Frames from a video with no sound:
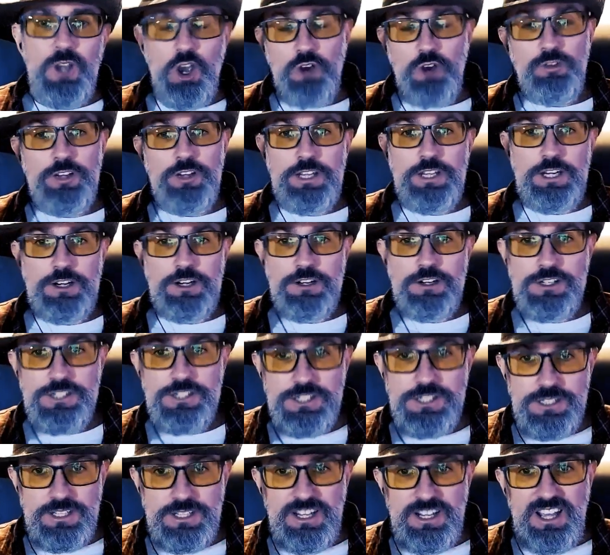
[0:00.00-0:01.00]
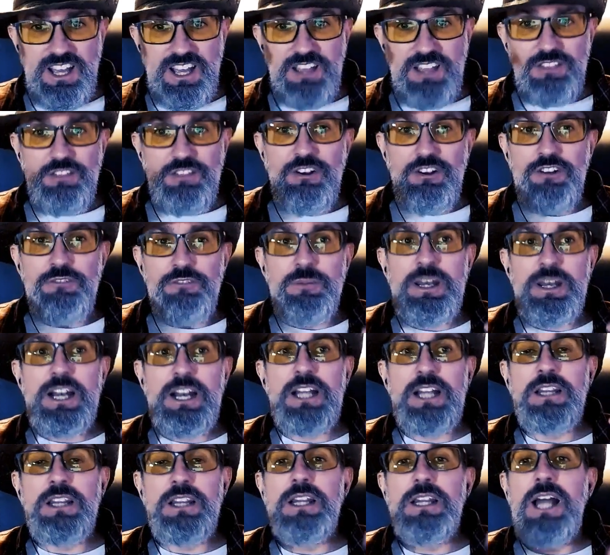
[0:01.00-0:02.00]
over the years, there have been
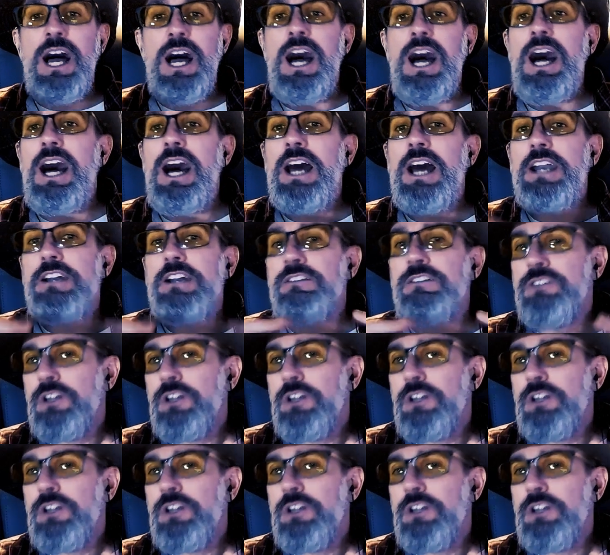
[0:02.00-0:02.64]
a lot